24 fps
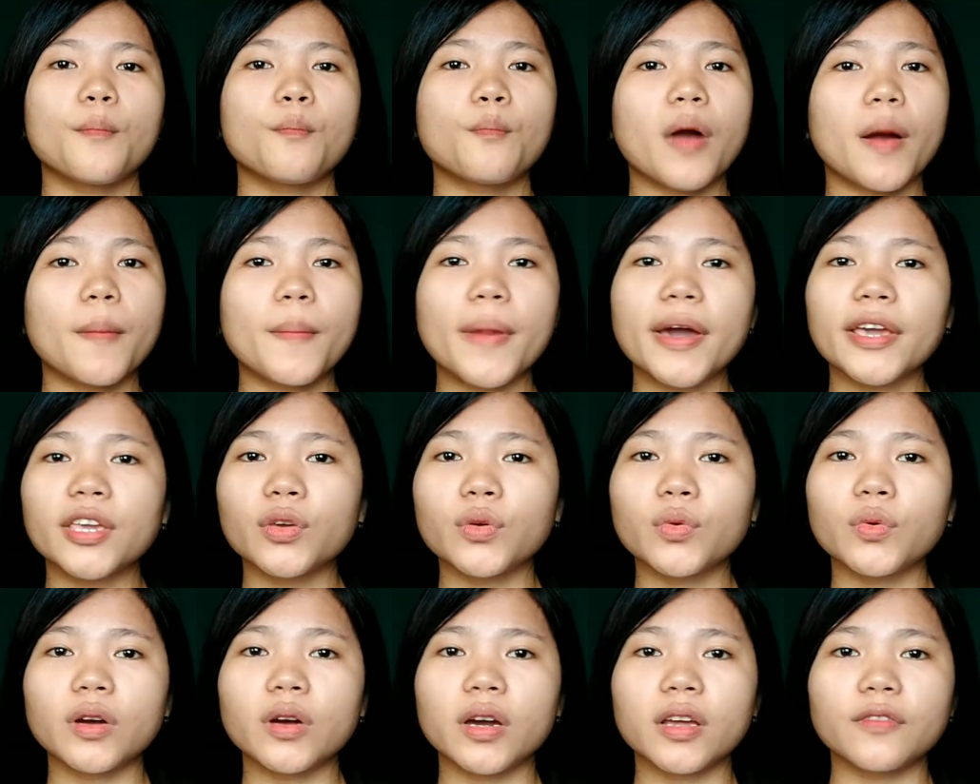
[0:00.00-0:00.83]

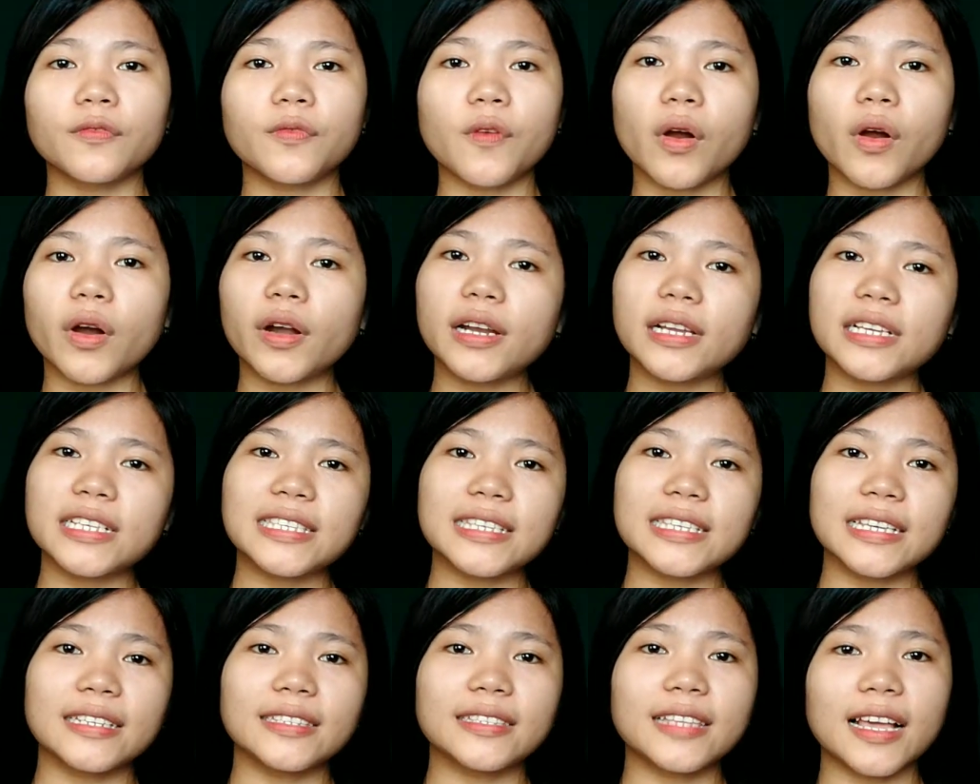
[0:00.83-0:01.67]
Babayungan
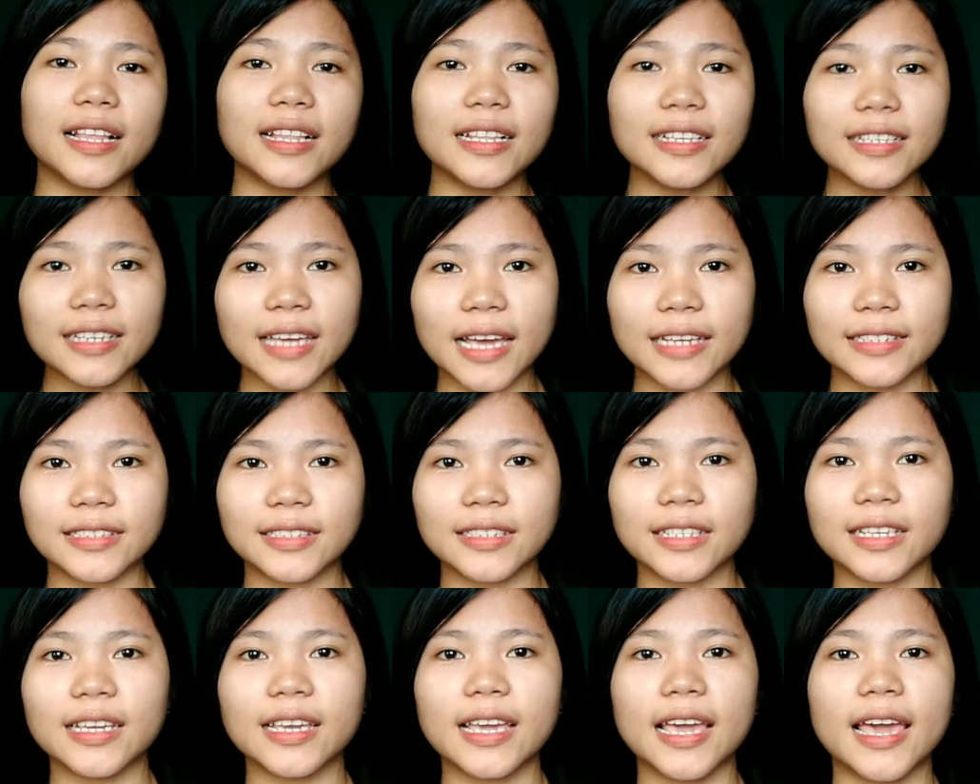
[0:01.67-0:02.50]
Forest in
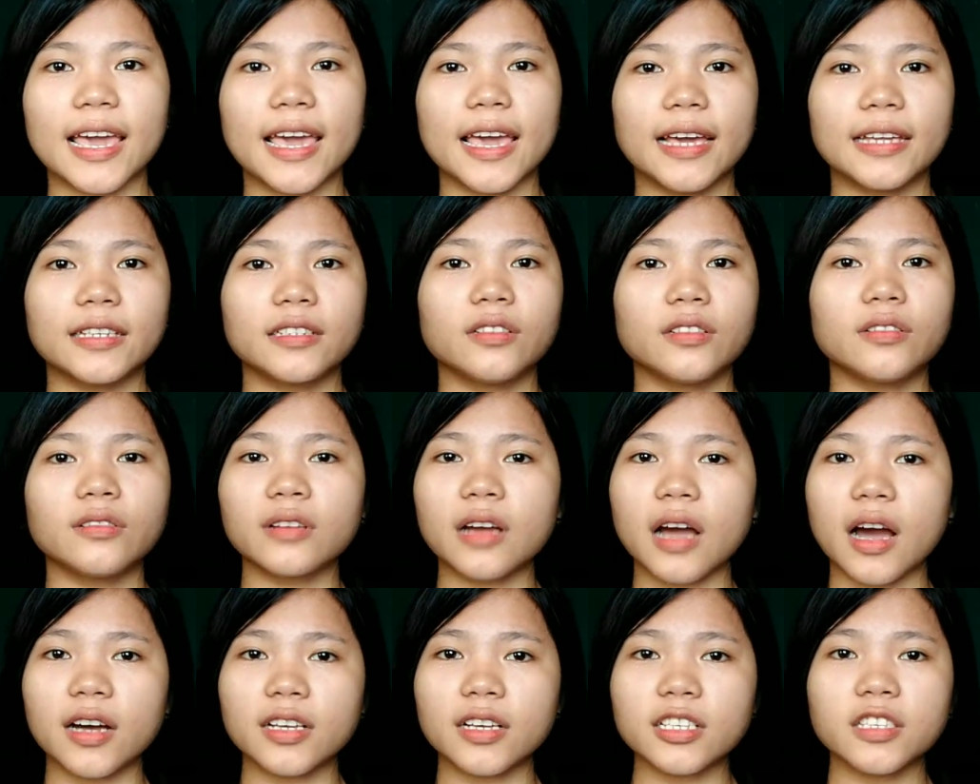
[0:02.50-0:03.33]
Dalagati, and
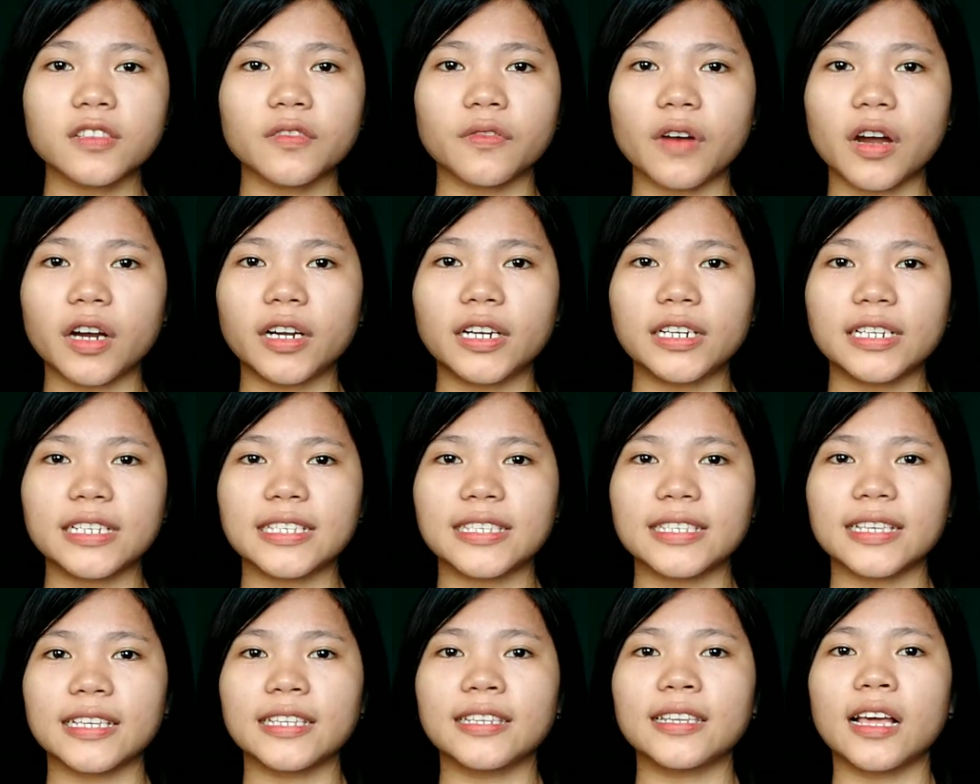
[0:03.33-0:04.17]
Nogas
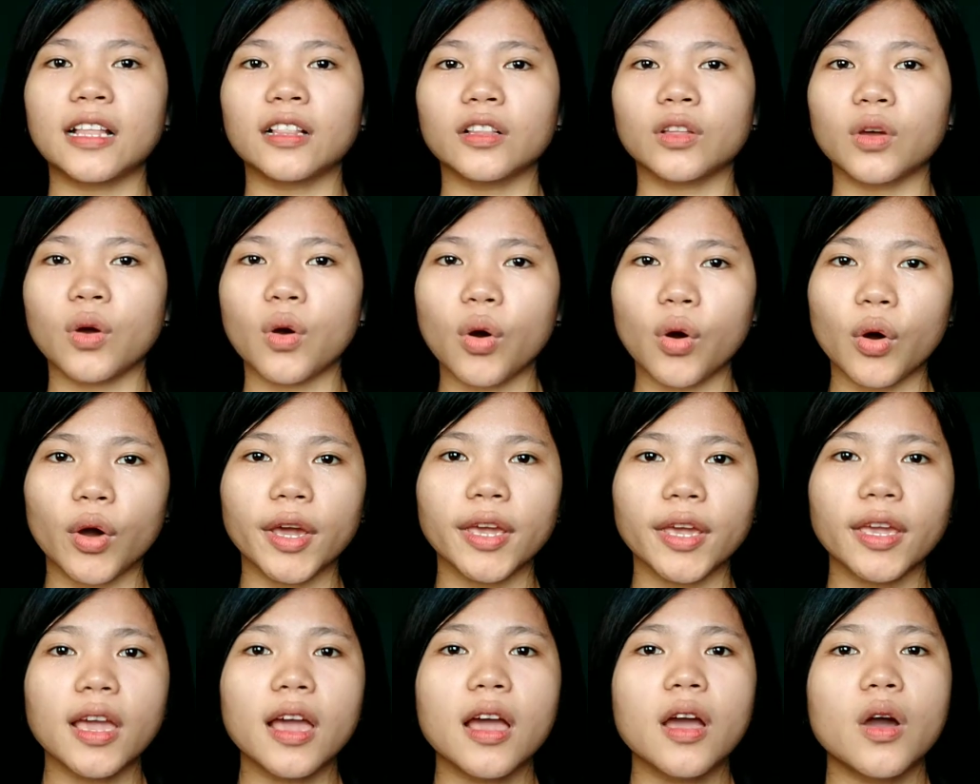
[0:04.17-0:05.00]
Forest in
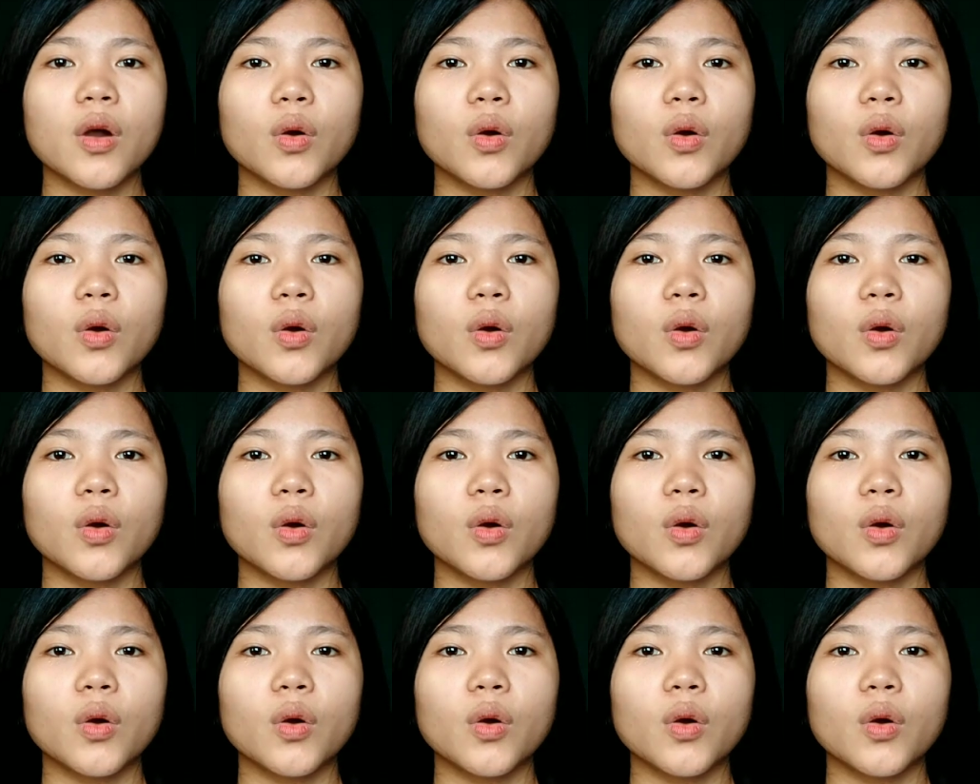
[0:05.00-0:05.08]
Alcoy,